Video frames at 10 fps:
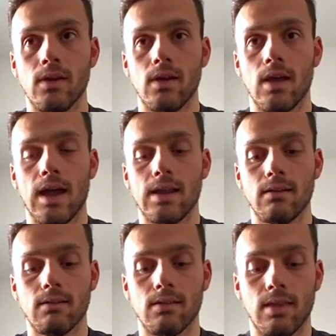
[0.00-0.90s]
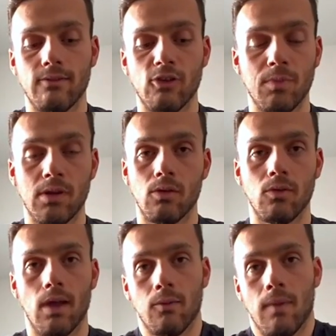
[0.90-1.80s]
and they've just been a,
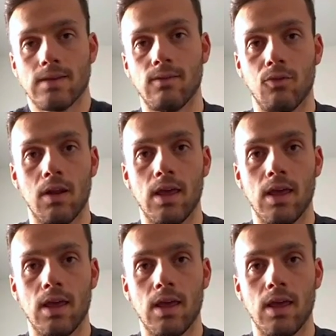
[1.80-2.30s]
a massive credit.